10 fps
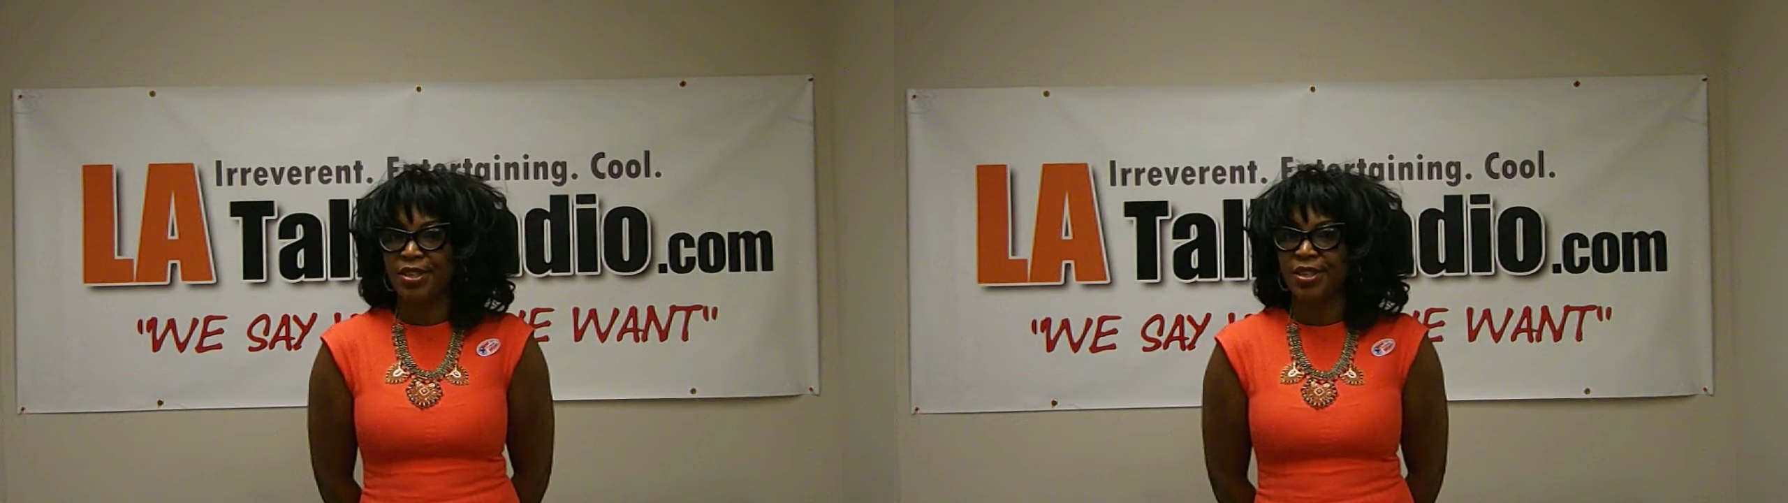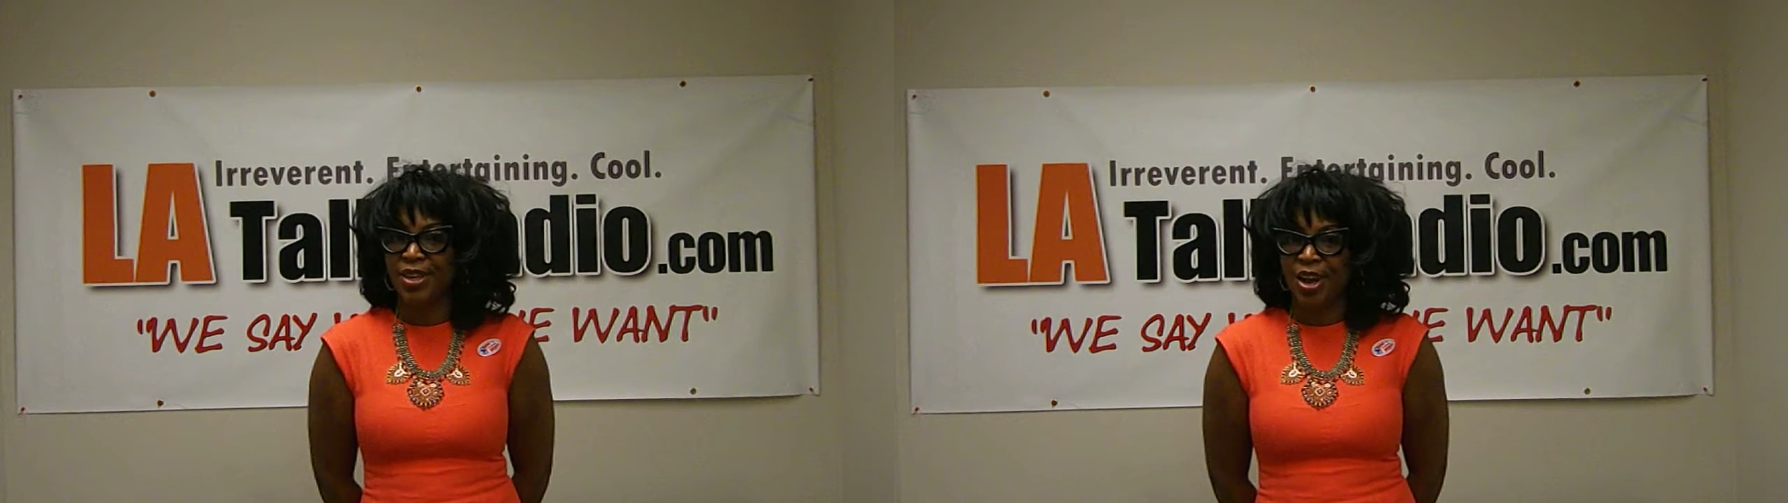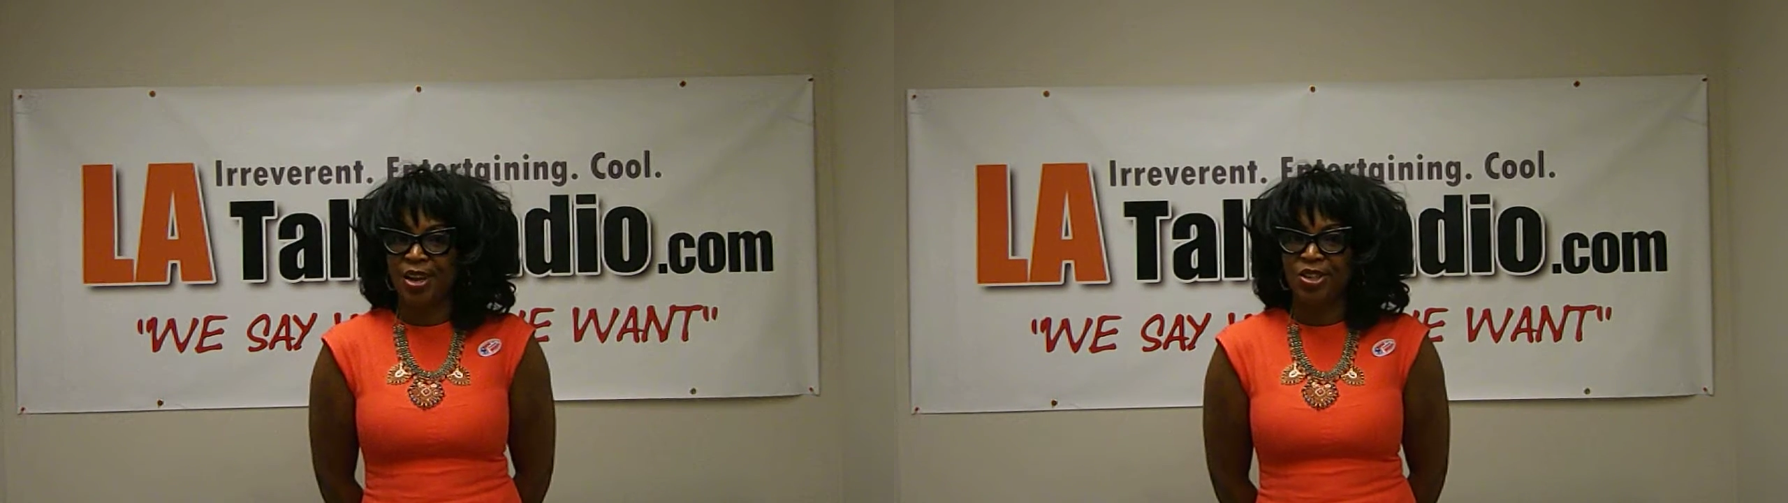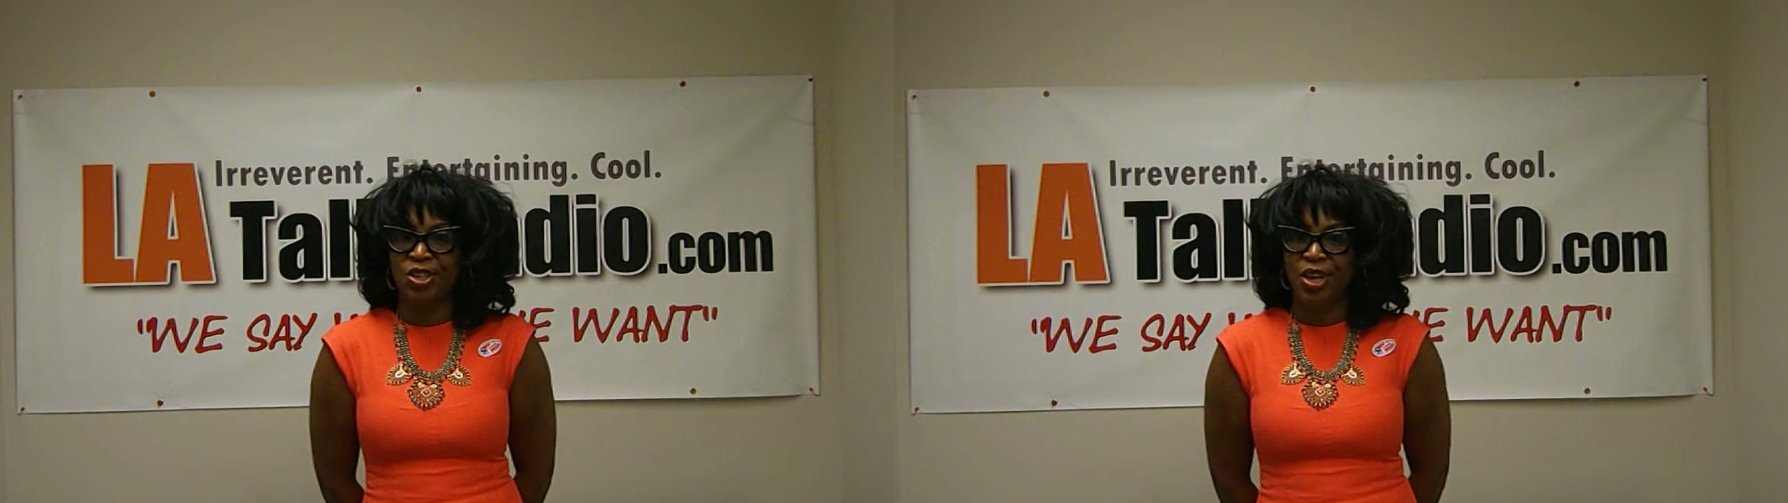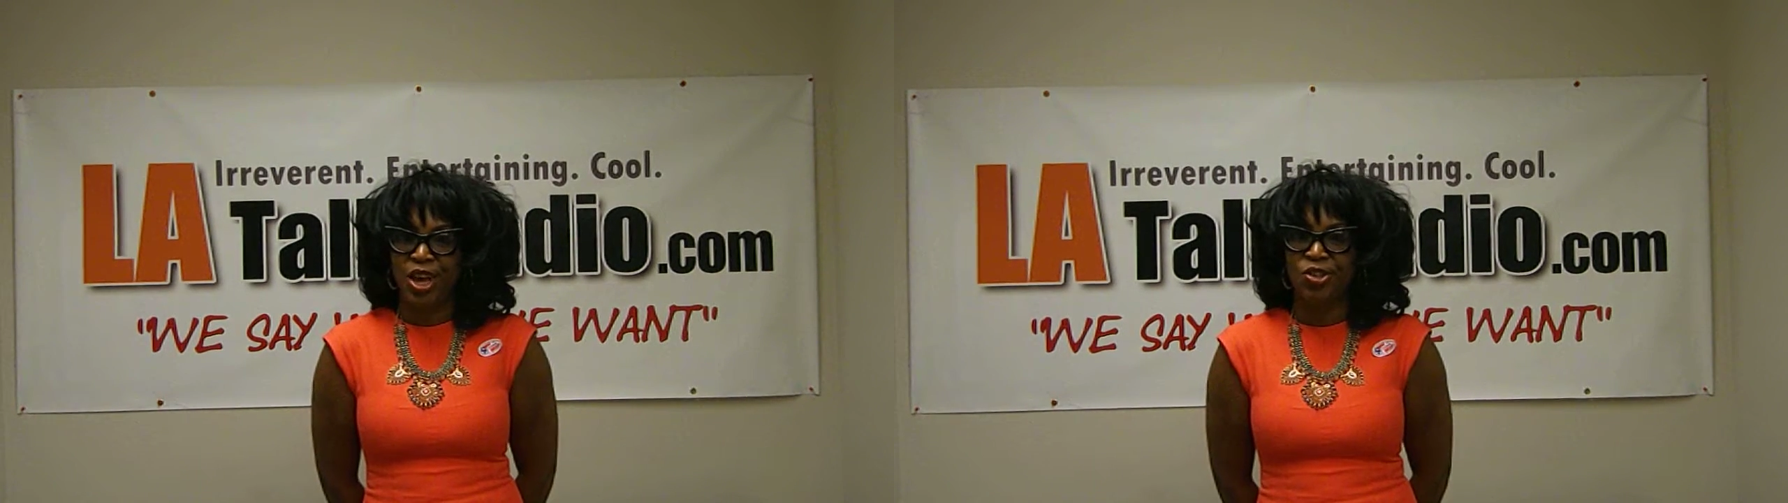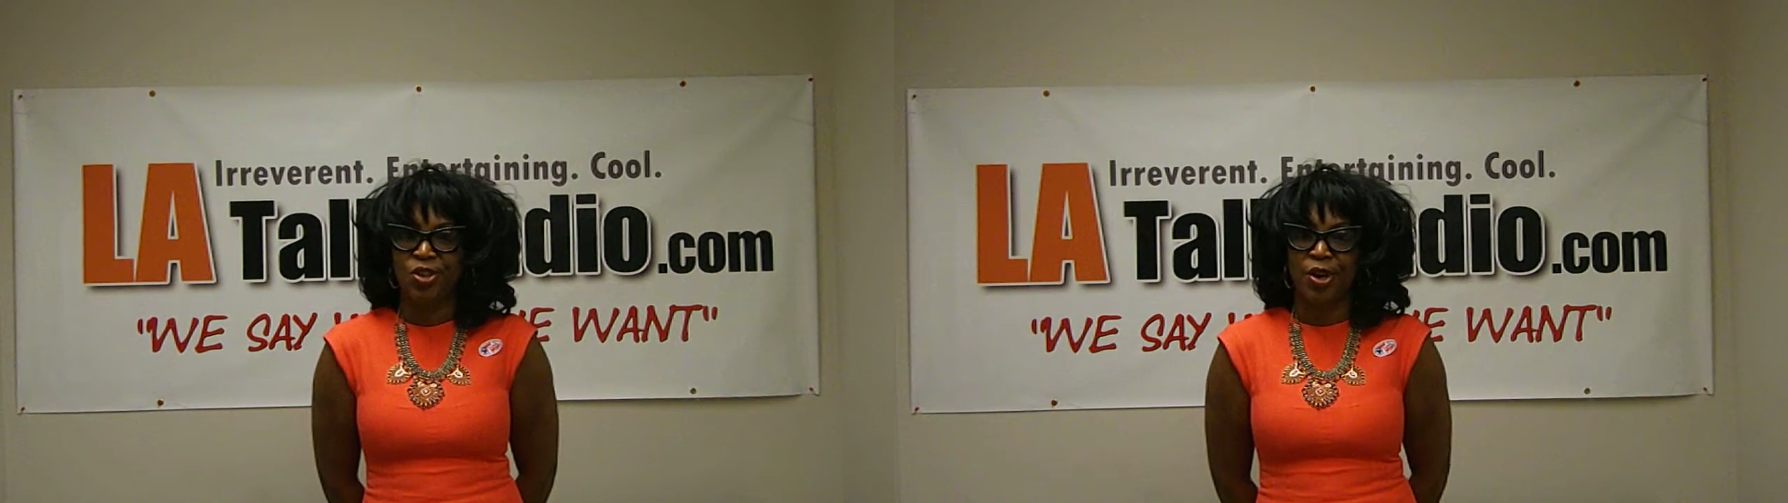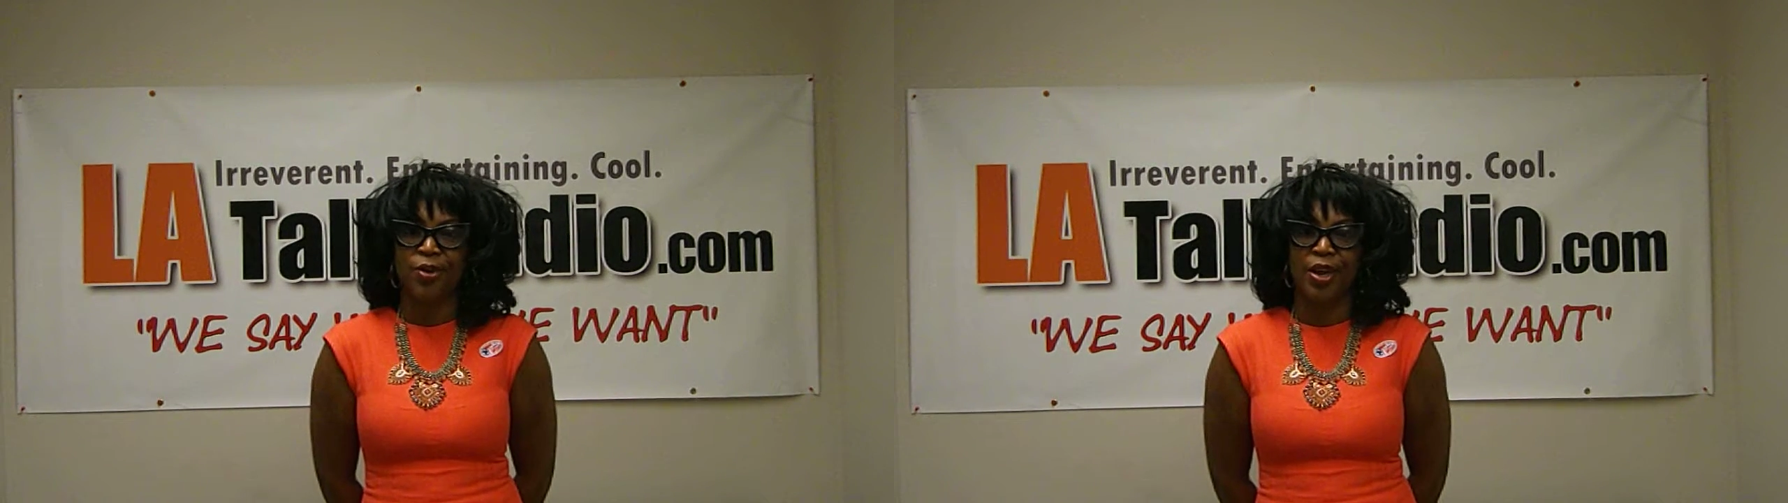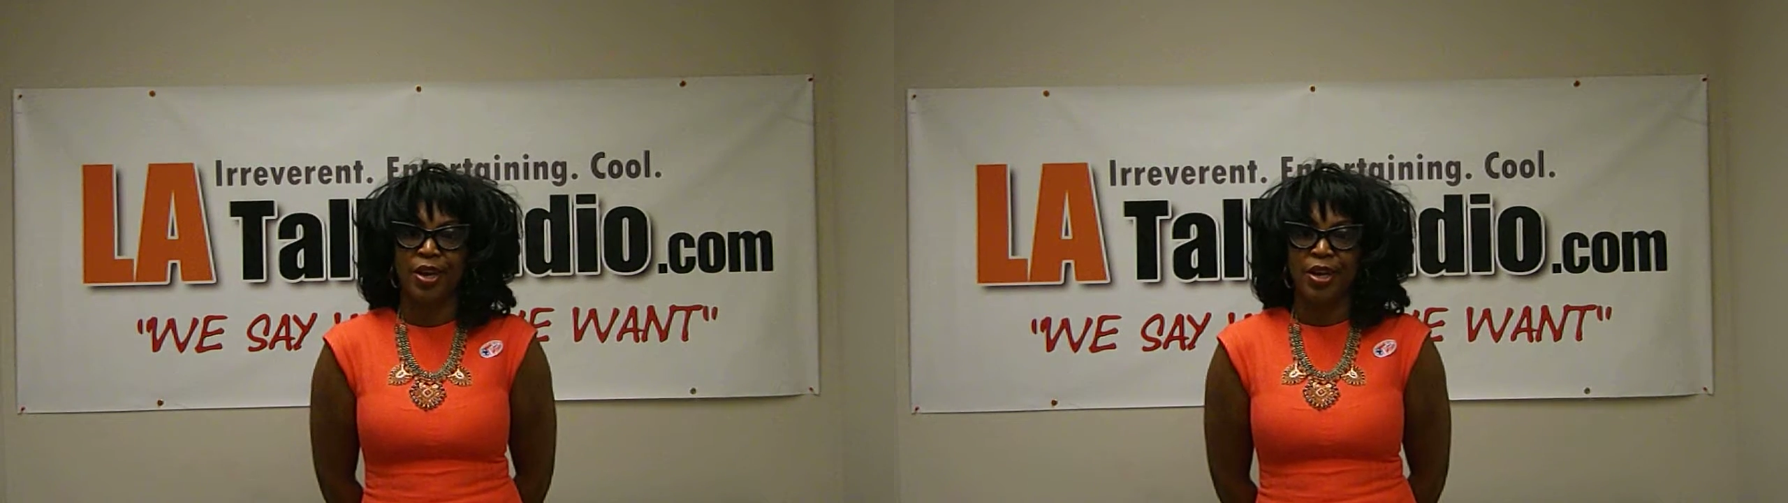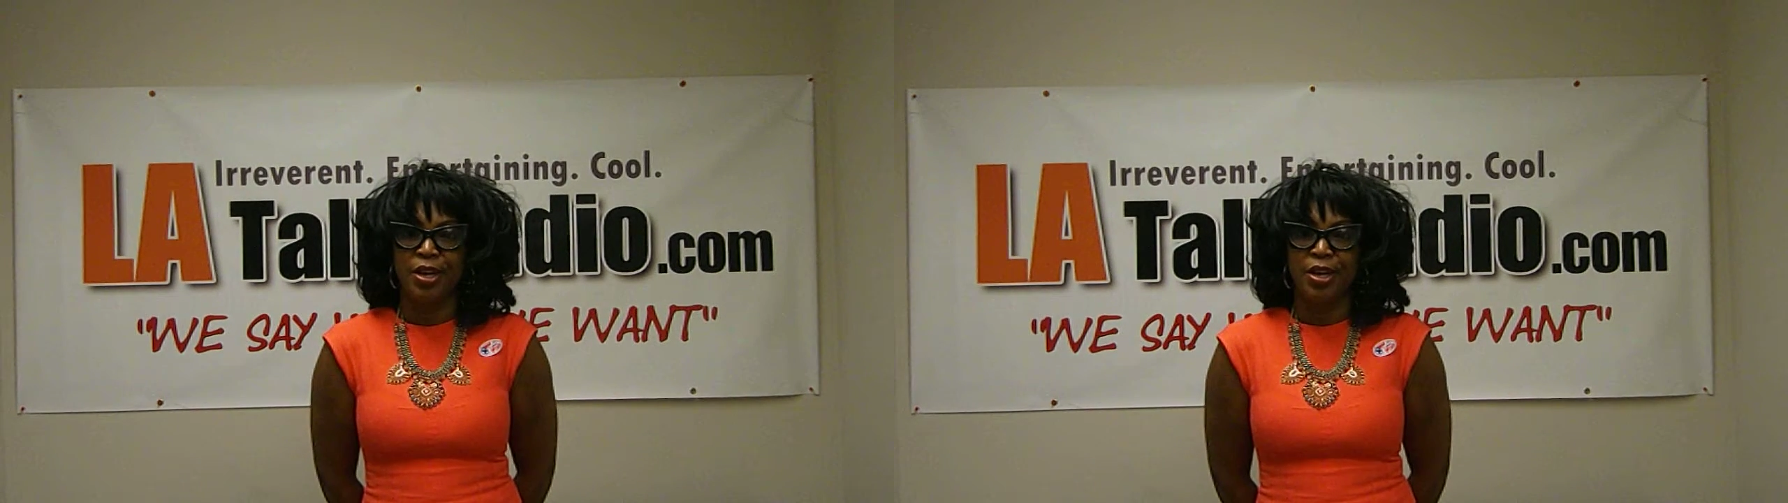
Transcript: technology, and engineering.